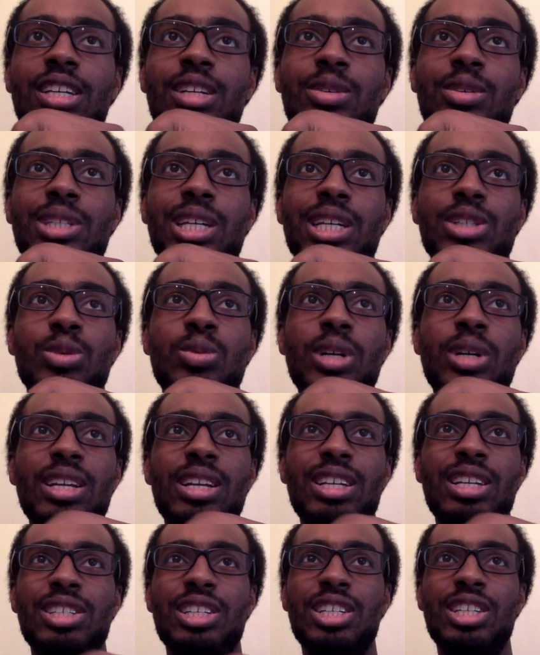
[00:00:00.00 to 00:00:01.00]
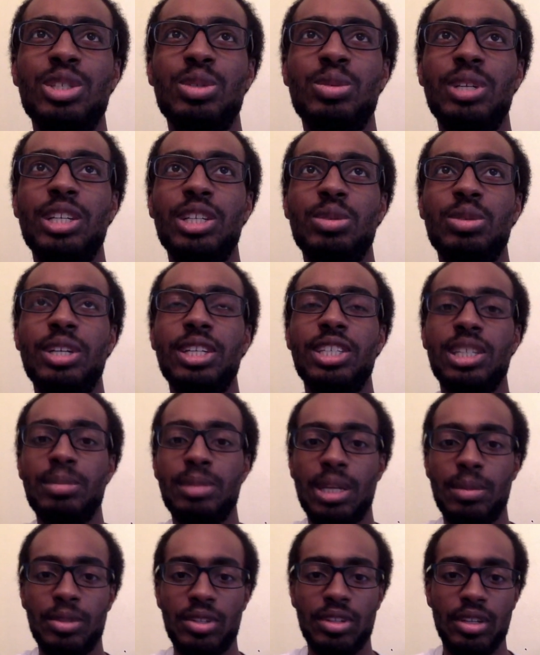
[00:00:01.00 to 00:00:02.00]
It was like 2019, 2020,
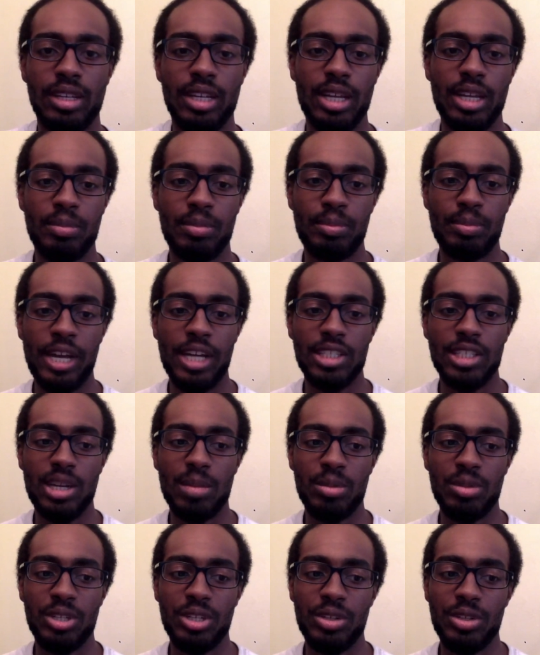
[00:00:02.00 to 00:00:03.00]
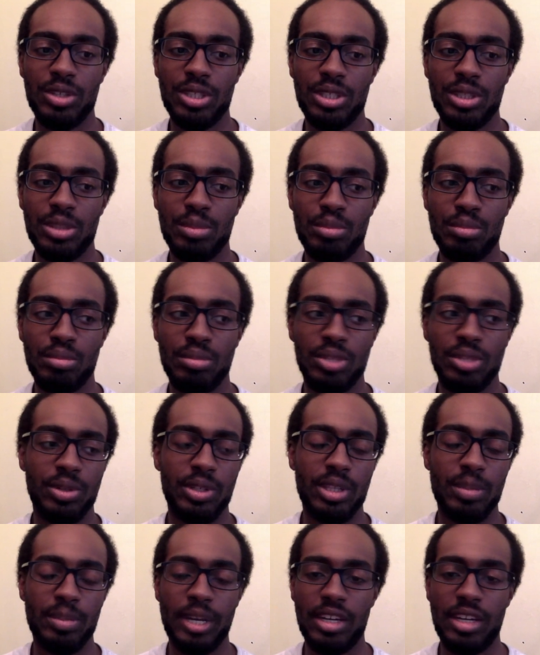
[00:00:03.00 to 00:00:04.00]
sometime within the past couple of years
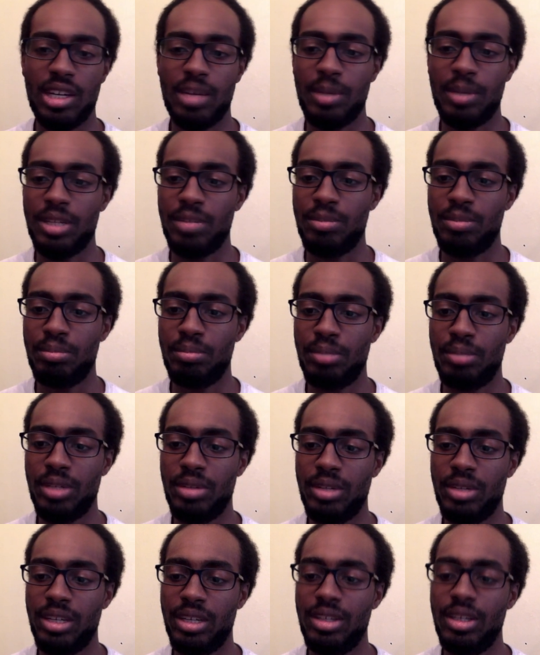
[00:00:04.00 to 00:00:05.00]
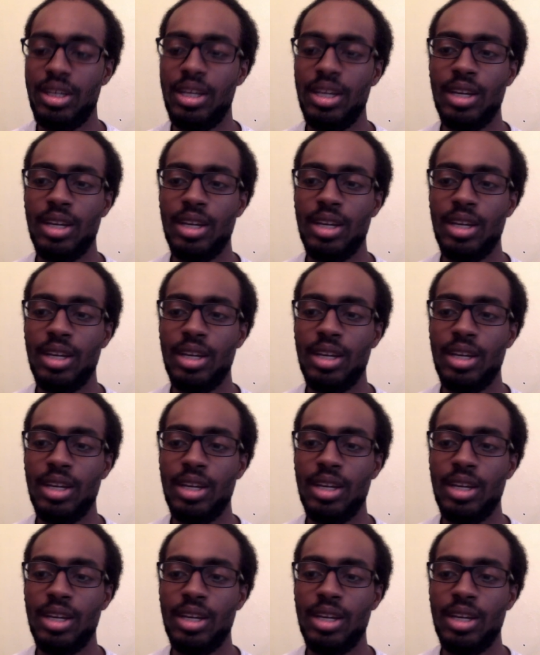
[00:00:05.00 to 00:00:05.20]
during the pandemic period,